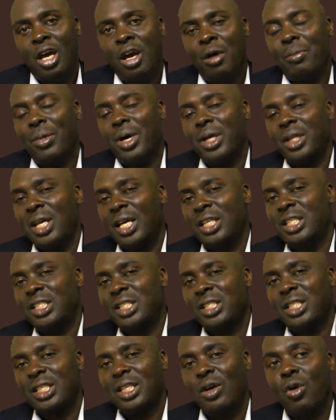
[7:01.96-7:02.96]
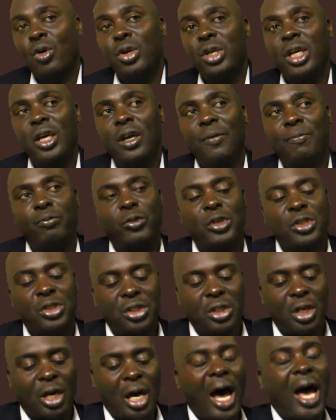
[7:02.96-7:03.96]
but that's on a
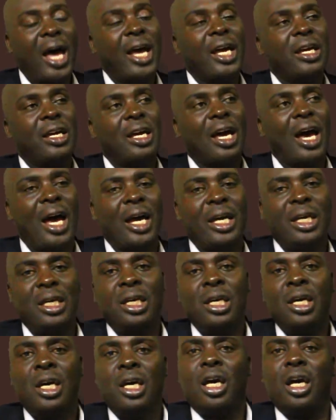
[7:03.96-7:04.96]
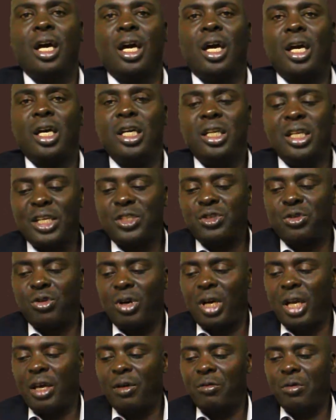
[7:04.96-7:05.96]
high industrial
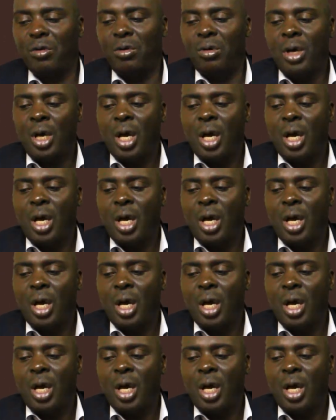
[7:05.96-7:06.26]
level.